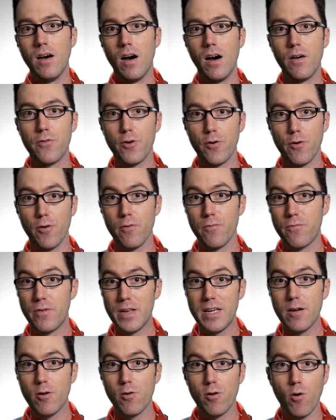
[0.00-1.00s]
of your
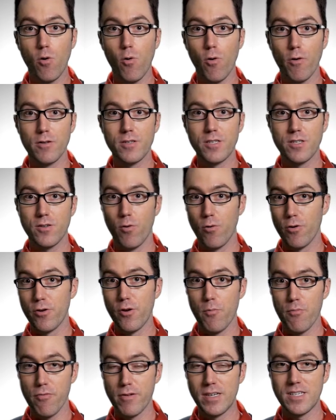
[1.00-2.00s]
video course or
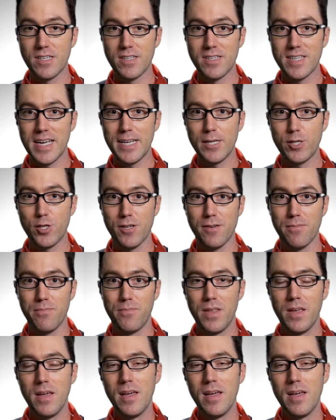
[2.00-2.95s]
your presentation.